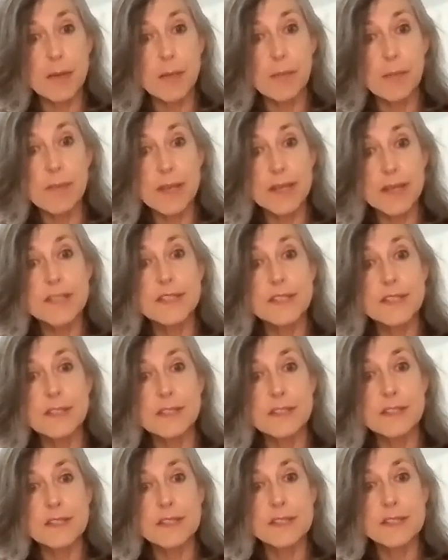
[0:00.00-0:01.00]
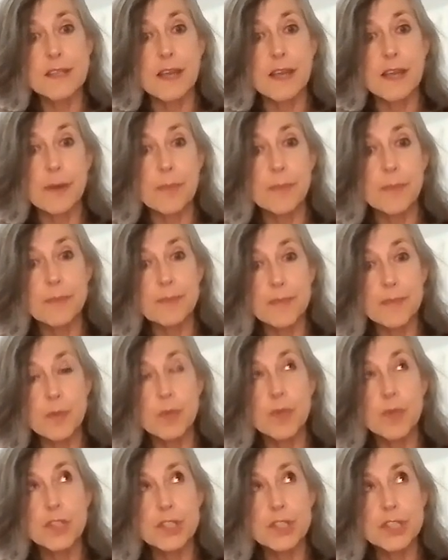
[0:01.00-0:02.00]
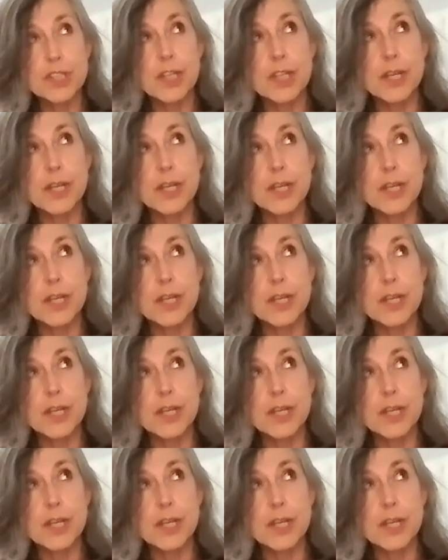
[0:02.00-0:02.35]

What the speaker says: medicines, which